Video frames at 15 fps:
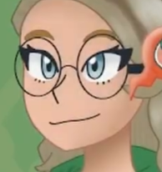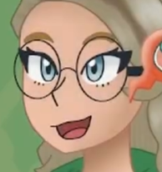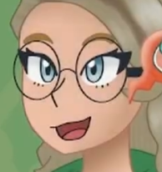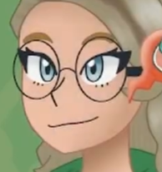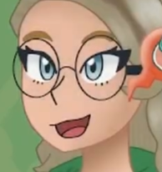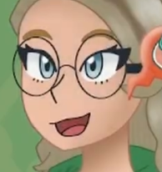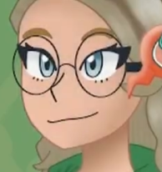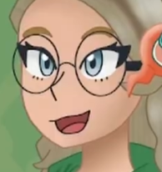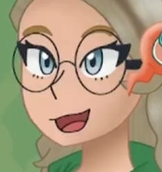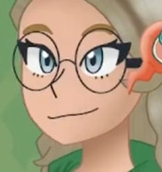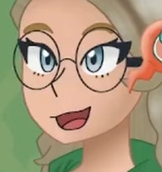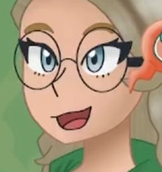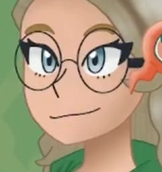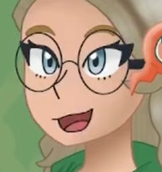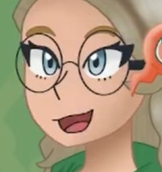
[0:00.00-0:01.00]

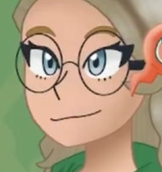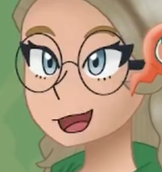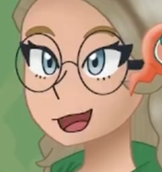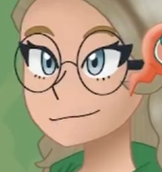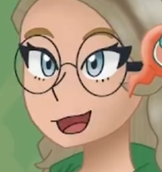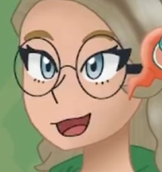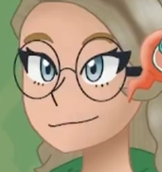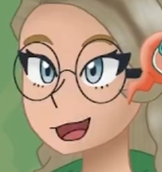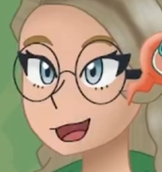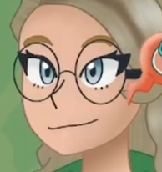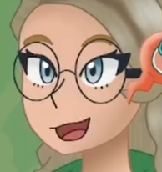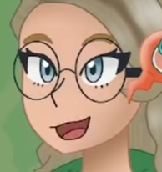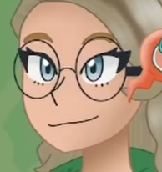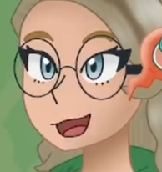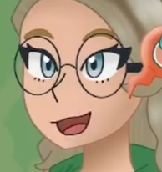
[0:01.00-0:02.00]
here just
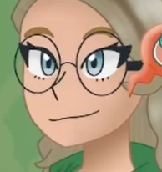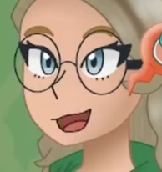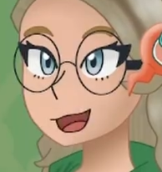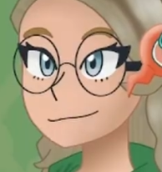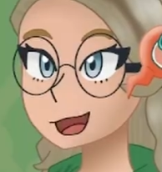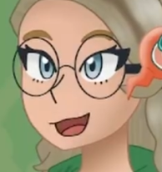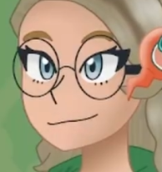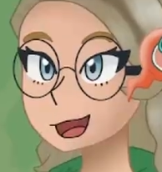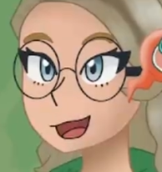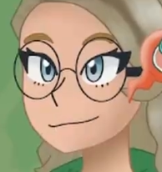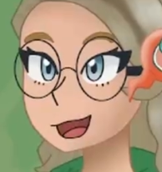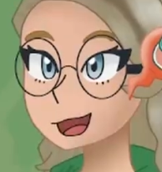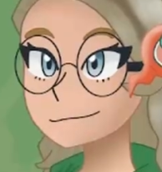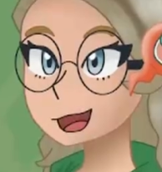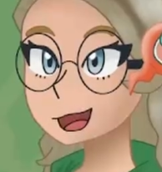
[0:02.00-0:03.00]
because we know what's likely
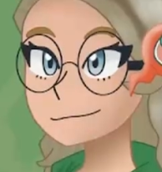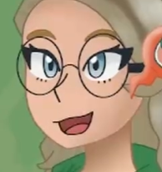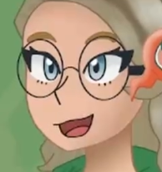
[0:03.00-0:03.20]
coming out.